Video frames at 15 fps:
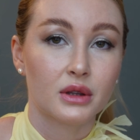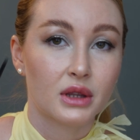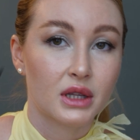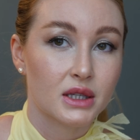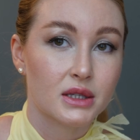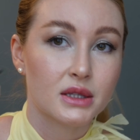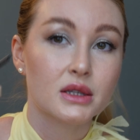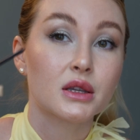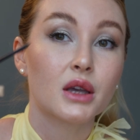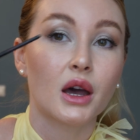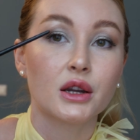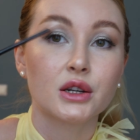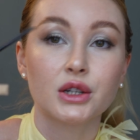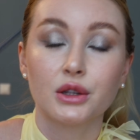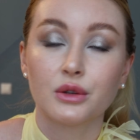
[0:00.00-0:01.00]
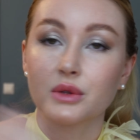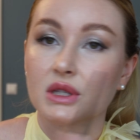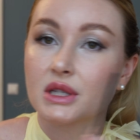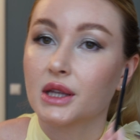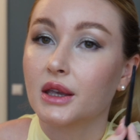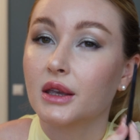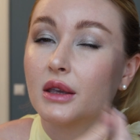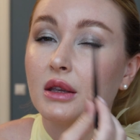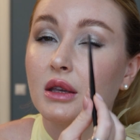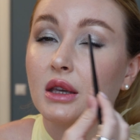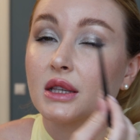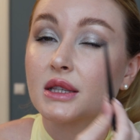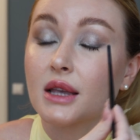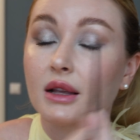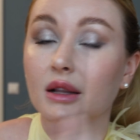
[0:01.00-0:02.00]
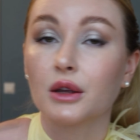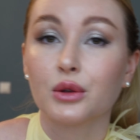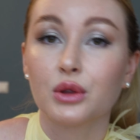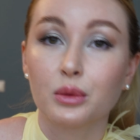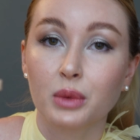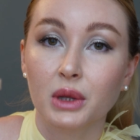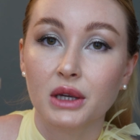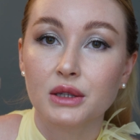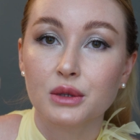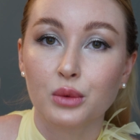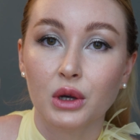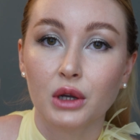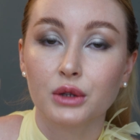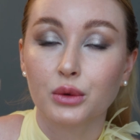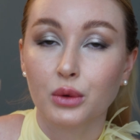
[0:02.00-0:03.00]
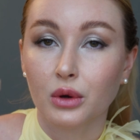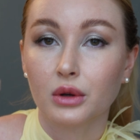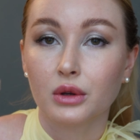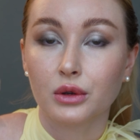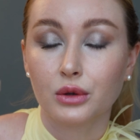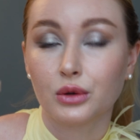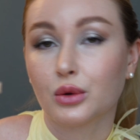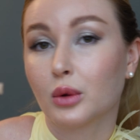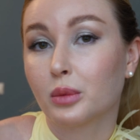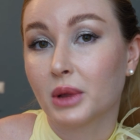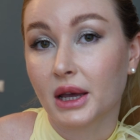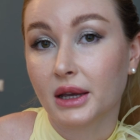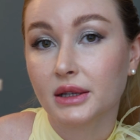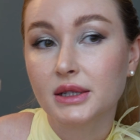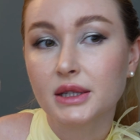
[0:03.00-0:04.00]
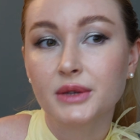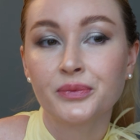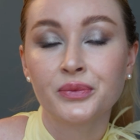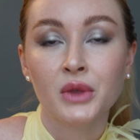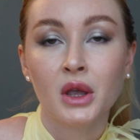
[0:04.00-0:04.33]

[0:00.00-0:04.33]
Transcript: These eyeshadows stay exactly on the place where you apply it,